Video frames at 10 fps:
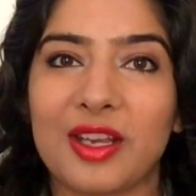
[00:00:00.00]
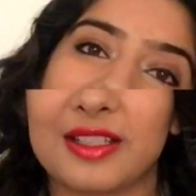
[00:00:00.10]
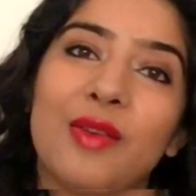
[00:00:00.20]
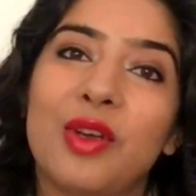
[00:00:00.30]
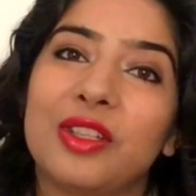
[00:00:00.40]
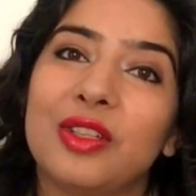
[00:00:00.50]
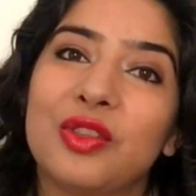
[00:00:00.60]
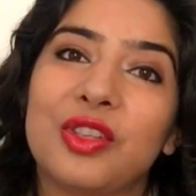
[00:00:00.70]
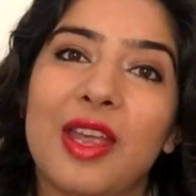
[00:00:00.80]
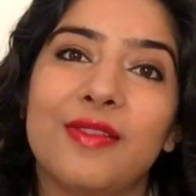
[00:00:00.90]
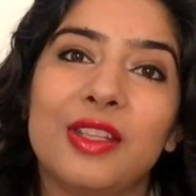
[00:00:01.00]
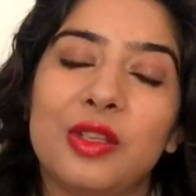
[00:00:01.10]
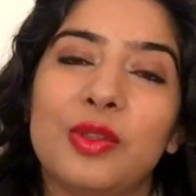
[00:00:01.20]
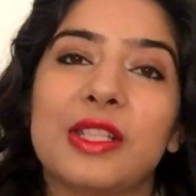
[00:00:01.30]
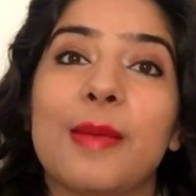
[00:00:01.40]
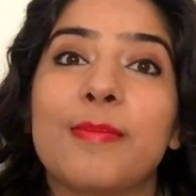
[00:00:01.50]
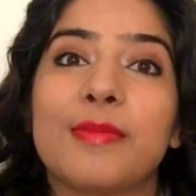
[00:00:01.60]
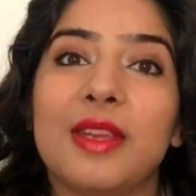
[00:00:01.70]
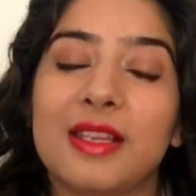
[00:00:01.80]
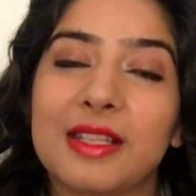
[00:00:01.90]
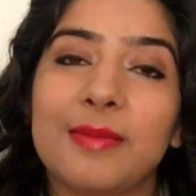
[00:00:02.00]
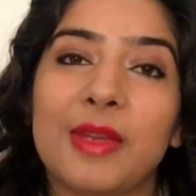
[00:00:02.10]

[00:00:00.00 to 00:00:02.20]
Today I wanted to share with you this amazing